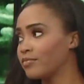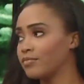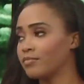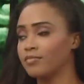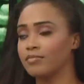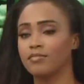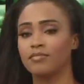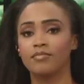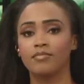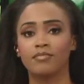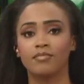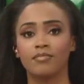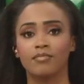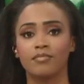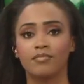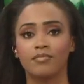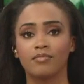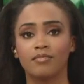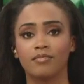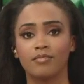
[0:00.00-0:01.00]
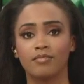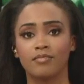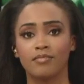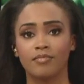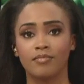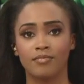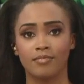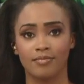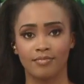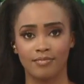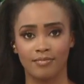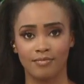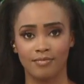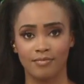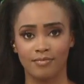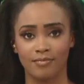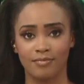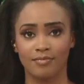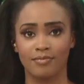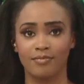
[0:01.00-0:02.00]

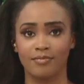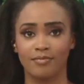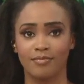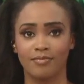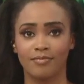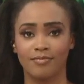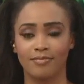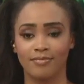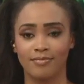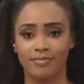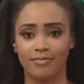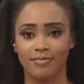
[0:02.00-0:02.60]
This person isn't speaking.